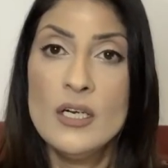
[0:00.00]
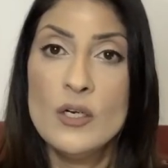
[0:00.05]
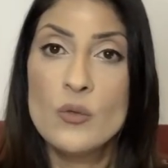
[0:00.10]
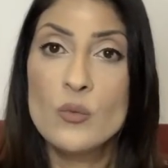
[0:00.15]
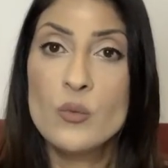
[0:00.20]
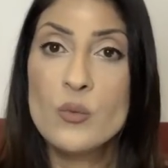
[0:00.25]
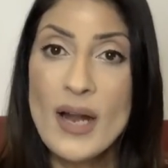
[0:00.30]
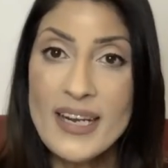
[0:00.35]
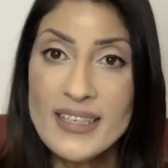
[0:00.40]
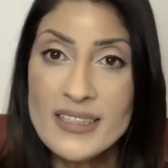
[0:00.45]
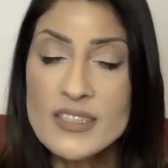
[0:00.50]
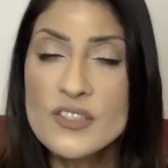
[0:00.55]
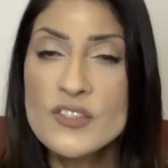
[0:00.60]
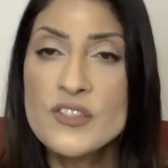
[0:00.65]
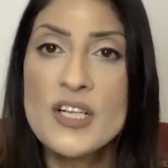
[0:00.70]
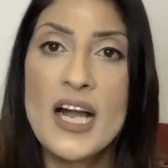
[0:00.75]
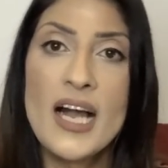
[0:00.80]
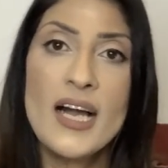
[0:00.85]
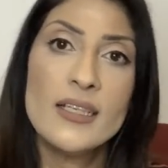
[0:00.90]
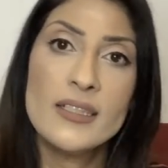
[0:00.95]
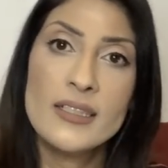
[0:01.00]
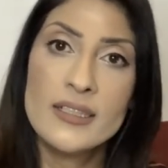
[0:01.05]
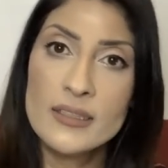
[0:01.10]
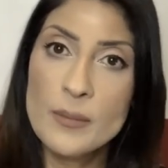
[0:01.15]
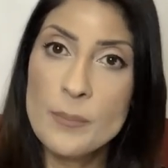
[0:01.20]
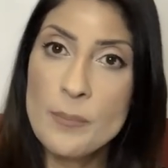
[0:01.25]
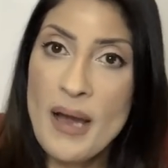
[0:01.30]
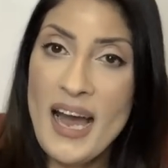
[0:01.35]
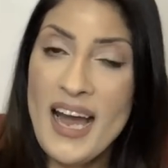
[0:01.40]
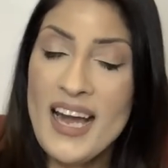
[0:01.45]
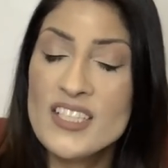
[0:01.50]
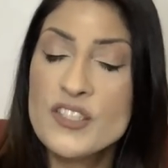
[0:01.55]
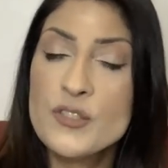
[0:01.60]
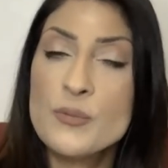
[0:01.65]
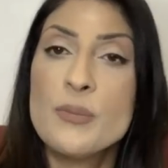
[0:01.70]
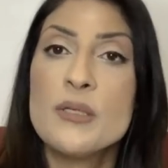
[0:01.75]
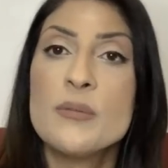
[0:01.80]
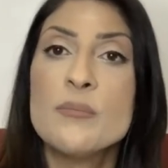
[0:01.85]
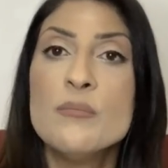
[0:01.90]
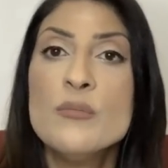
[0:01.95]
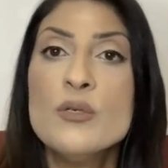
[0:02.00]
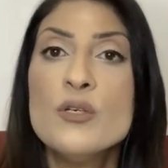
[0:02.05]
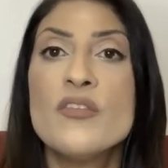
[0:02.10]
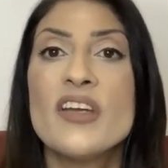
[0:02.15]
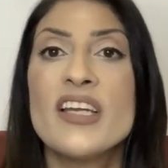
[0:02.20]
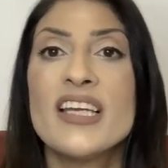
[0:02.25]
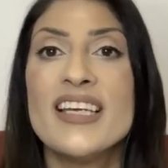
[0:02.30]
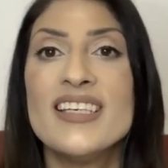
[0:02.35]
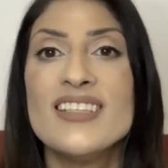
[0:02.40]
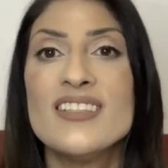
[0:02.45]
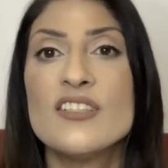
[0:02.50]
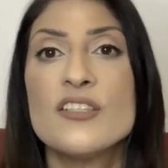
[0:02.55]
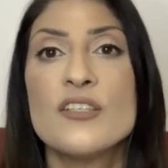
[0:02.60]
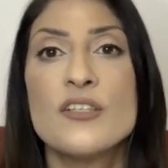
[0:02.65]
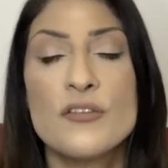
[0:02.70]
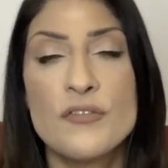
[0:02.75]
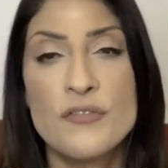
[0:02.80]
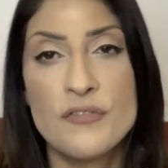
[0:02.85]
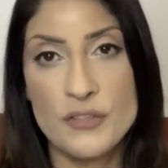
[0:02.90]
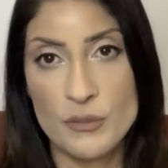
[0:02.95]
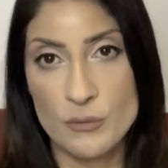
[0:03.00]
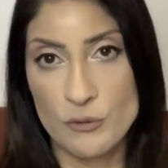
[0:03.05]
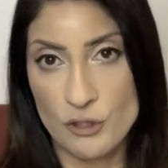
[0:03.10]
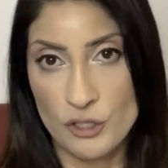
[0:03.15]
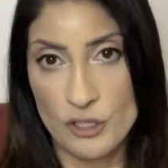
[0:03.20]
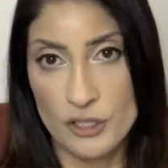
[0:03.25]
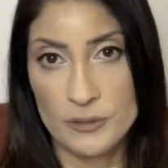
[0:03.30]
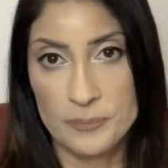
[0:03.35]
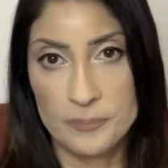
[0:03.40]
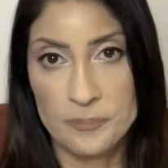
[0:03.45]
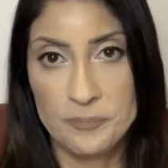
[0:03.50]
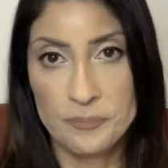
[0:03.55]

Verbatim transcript: reconciling the past, but moving into your future.